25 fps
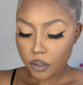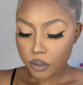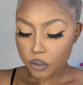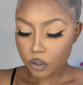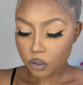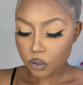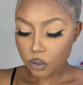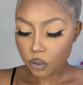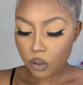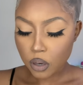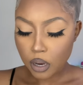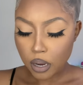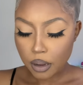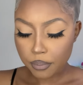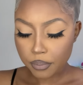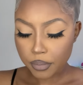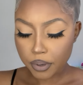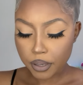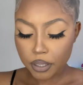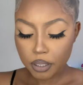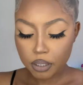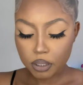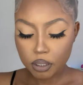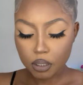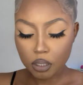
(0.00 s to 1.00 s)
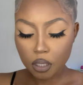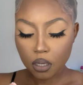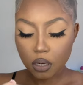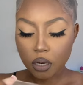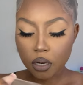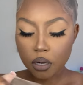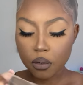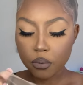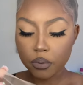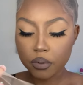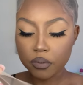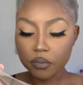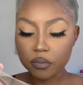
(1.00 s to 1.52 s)
So I'm gonna start
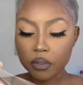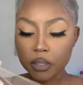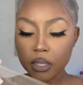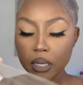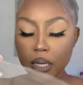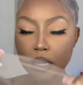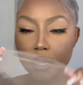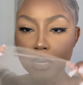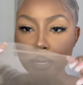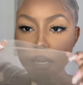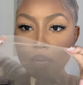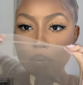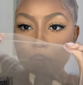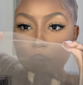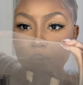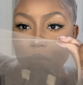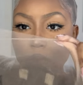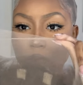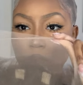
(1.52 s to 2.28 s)
out with that, and I'm